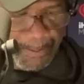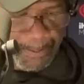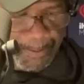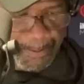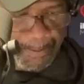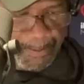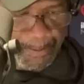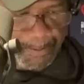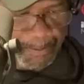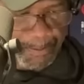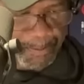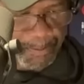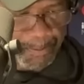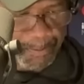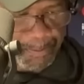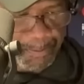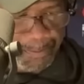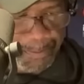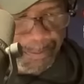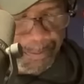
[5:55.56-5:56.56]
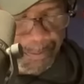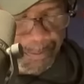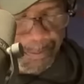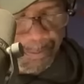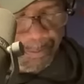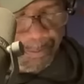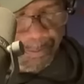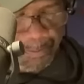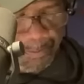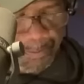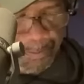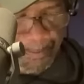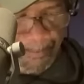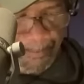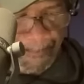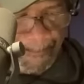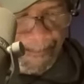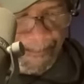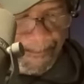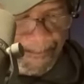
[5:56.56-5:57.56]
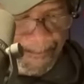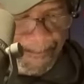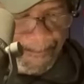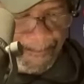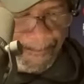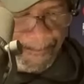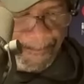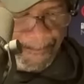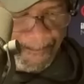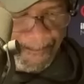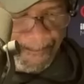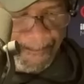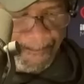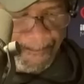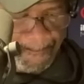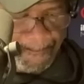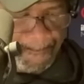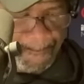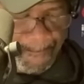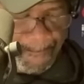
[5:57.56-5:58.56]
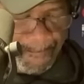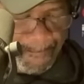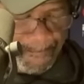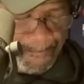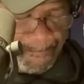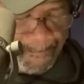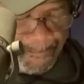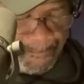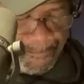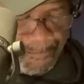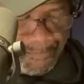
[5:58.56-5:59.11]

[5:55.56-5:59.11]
(silent)